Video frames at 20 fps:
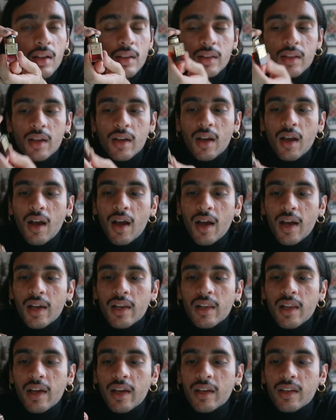that I
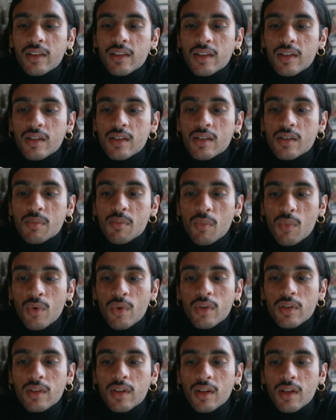like this
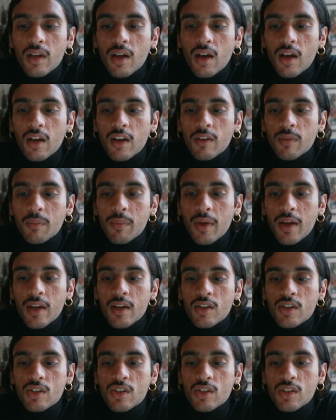more than
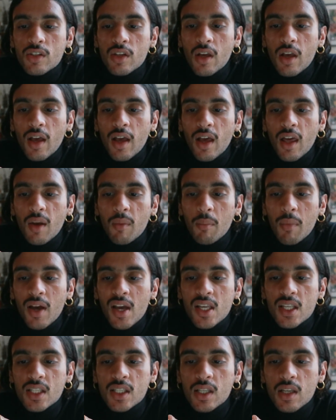Arpège and
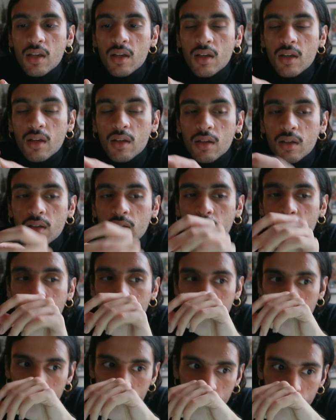Mycin,
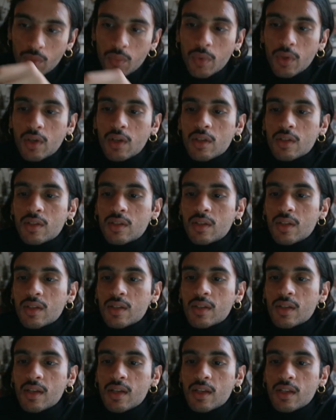because
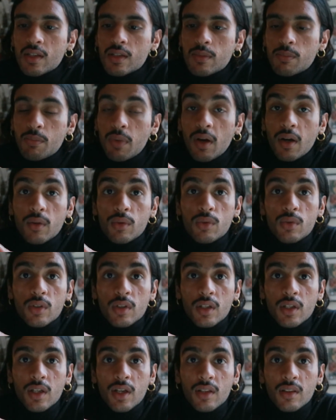this is
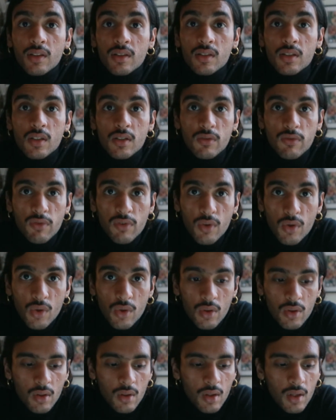powdery and this is
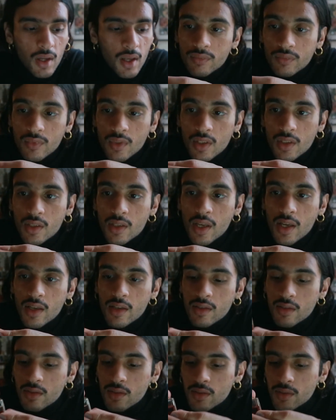floral. This
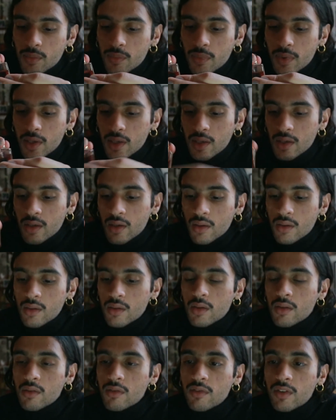has been
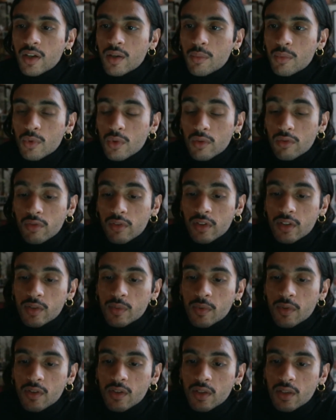a very beautiful
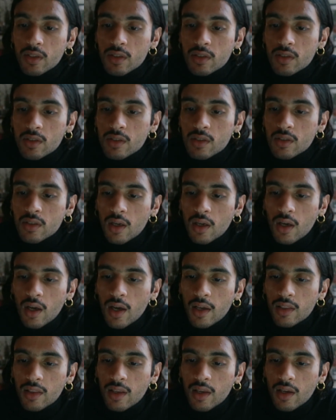experience.
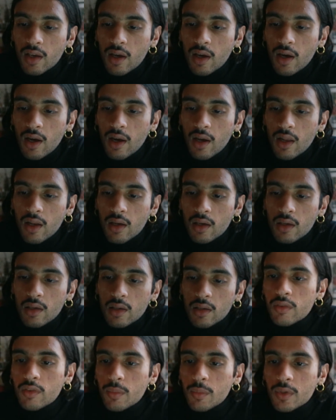I think
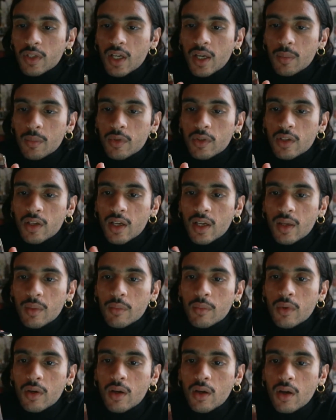I'll, from time to
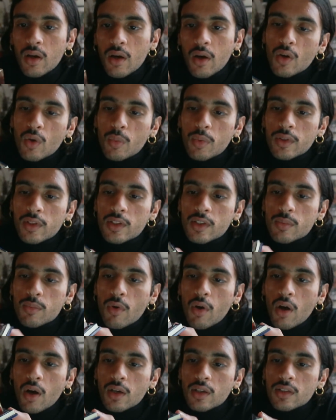time, open this
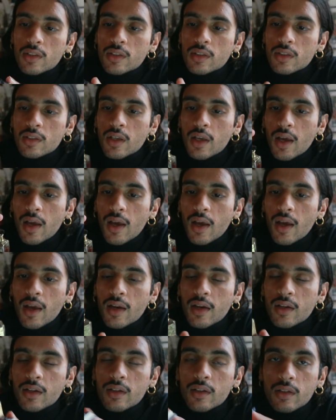box
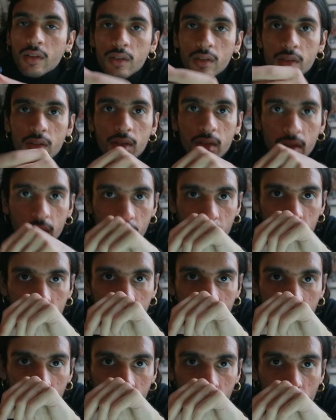and
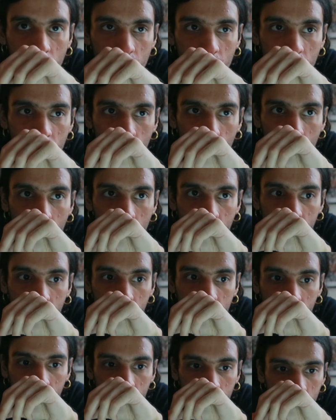give a little whiff
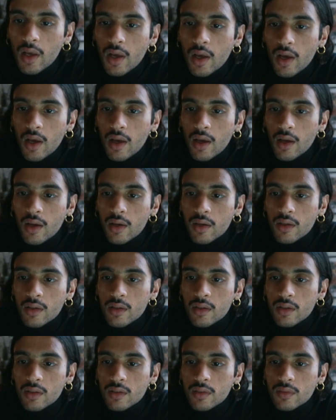
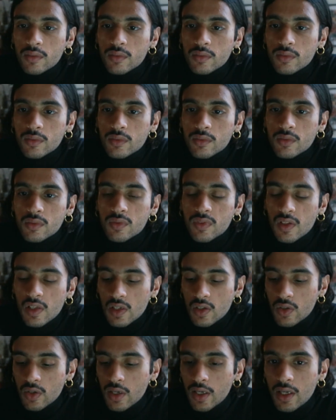and feel
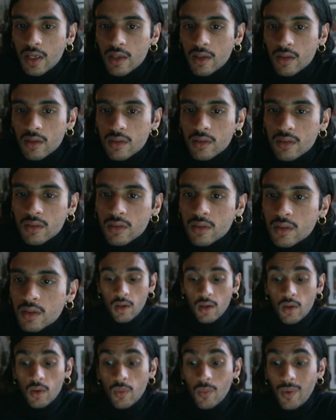great.
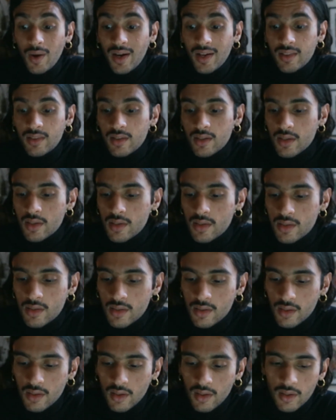Why
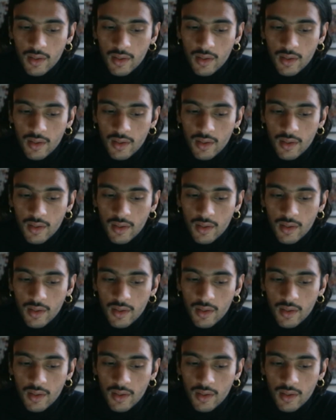this